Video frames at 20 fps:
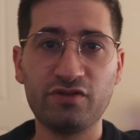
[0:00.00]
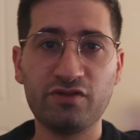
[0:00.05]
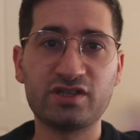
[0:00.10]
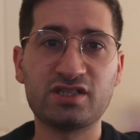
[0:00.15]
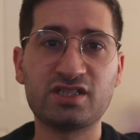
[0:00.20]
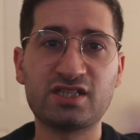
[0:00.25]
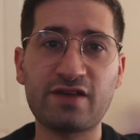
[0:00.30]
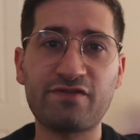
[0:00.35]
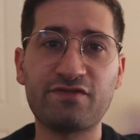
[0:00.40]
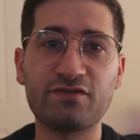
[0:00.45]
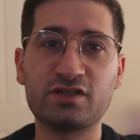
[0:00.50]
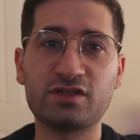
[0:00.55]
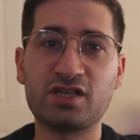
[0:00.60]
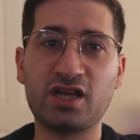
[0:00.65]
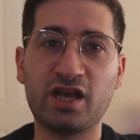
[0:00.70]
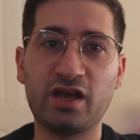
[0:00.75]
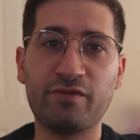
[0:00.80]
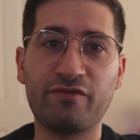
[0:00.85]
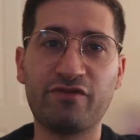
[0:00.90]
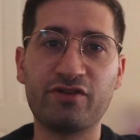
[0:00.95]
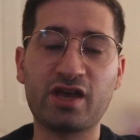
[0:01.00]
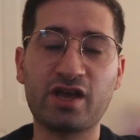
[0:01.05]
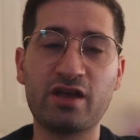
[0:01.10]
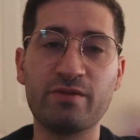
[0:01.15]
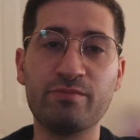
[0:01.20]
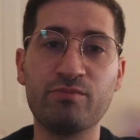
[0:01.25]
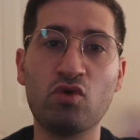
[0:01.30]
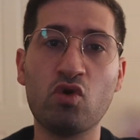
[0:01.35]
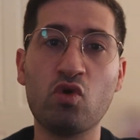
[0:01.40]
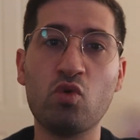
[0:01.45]
The seventh tip for
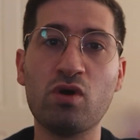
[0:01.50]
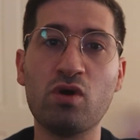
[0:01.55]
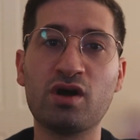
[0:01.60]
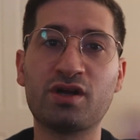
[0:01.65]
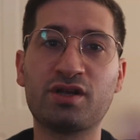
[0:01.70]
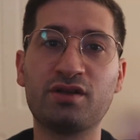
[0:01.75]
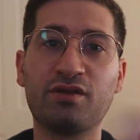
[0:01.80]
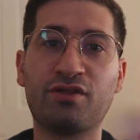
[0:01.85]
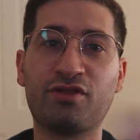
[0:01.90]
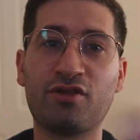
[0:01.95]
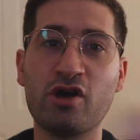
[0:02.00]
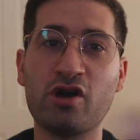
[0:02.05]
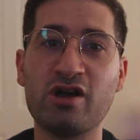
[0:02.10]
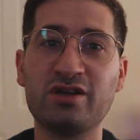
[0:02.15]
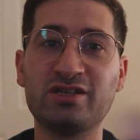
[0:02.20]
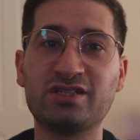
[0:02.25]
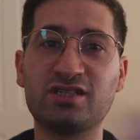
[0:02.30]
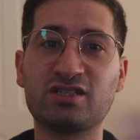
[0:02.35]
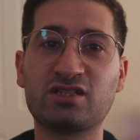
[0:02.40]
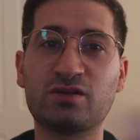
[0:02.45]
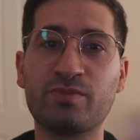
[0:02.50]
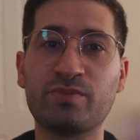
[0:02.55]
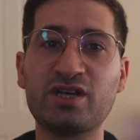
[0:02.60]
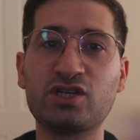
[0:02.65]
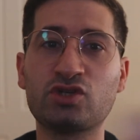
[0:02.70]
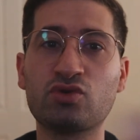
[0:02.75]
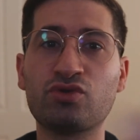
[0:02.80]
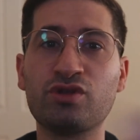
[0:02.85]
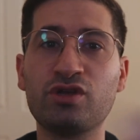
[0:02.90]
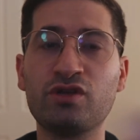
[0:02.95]
getting more work in your 30s is to make
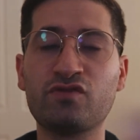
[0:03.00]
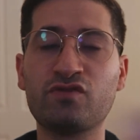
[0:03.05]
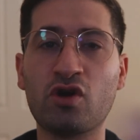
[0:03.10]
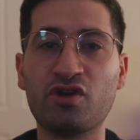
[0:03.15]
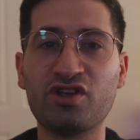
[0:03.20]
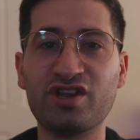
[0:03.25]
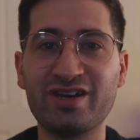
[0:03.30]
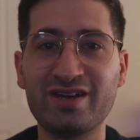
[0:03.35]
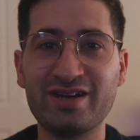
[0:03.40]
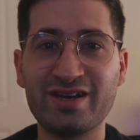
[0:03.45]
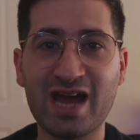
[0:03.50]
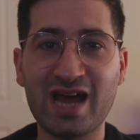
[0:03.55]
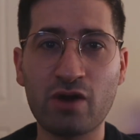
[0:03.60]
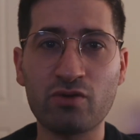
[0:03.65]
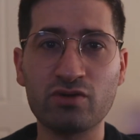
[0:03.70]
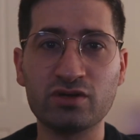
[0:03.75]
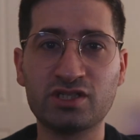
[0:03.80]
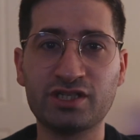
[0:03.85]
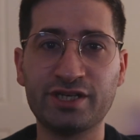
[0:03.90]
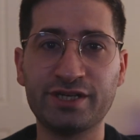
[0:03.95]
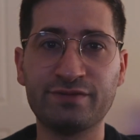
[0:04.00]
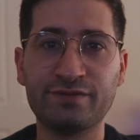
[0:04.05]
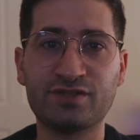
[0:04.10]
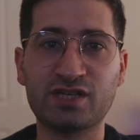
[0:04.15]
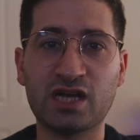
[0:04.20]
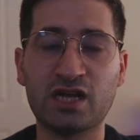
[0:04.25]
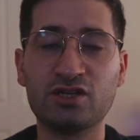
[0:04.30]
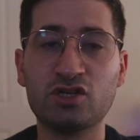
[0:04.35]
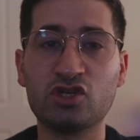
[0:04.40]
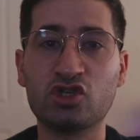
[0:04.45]
sure that you've got your narratives
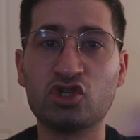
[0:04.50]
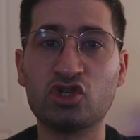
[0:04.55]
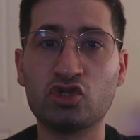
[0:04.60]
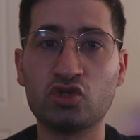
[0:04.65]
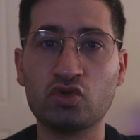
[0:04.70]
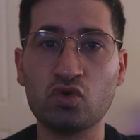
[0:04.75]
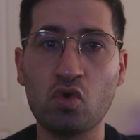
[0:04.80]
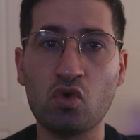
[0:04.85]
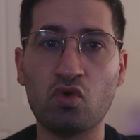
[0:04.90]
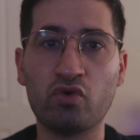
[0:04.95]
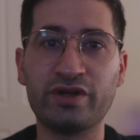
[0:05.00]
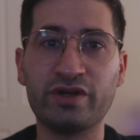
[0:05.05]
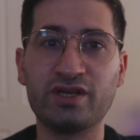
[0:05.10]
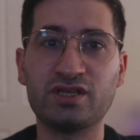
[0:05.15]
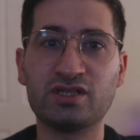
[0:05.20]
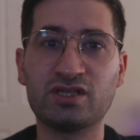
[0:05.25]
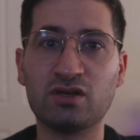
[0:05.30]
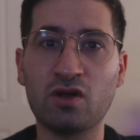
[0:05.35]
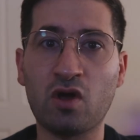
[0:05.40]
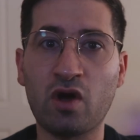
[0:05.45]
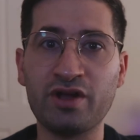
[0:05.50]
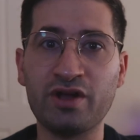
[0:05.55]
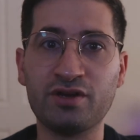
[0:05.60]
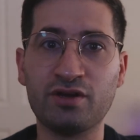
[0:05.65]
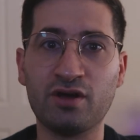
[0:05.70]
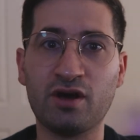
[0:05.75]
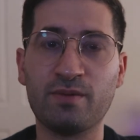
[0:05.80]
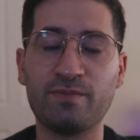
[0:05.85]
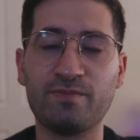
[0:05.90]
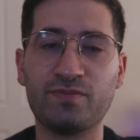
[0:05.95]
and your stories
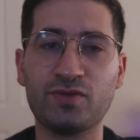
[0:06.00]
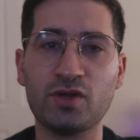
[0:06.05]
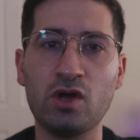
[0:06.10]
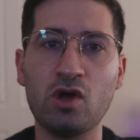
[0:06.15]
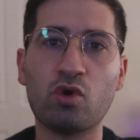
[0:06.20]
lined up.